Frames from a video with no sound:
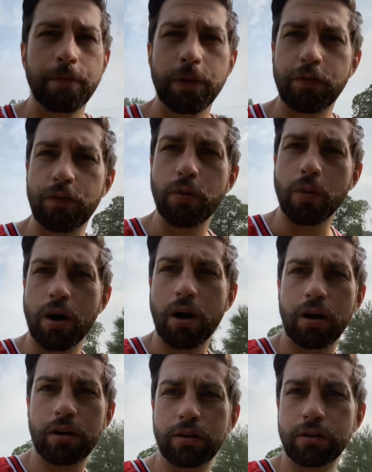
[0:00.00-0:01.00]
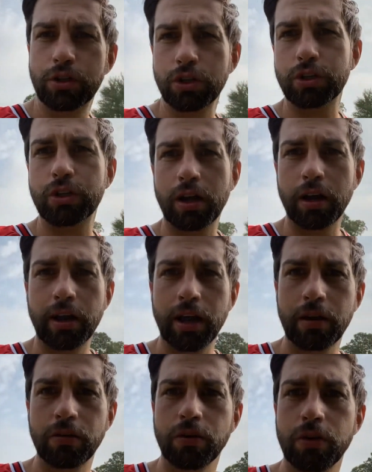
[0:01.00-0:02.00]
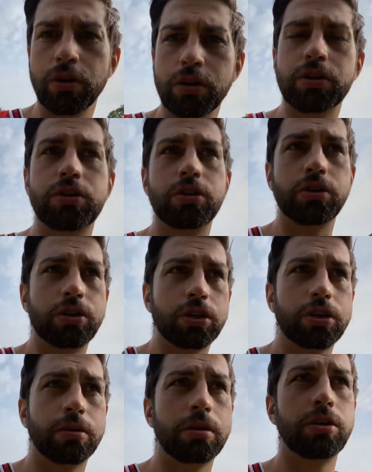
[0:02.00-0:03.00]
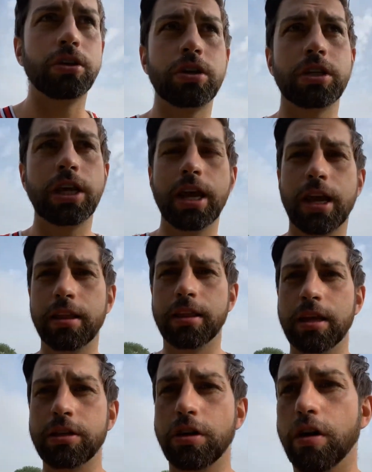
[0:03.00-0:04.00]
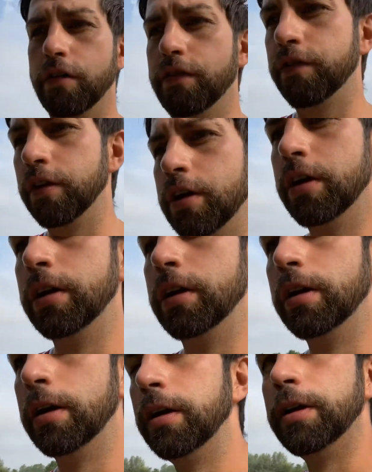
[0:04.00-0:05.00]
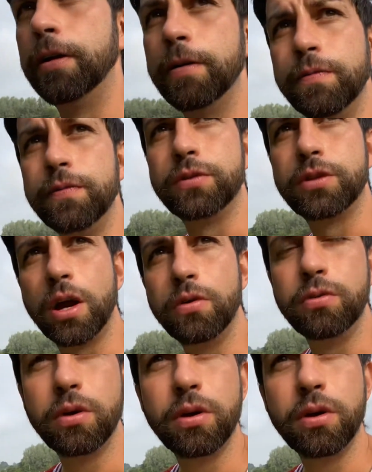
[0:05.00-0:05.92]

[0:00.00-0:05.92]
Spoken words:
if you are just starting out or you're just kicking things off, don't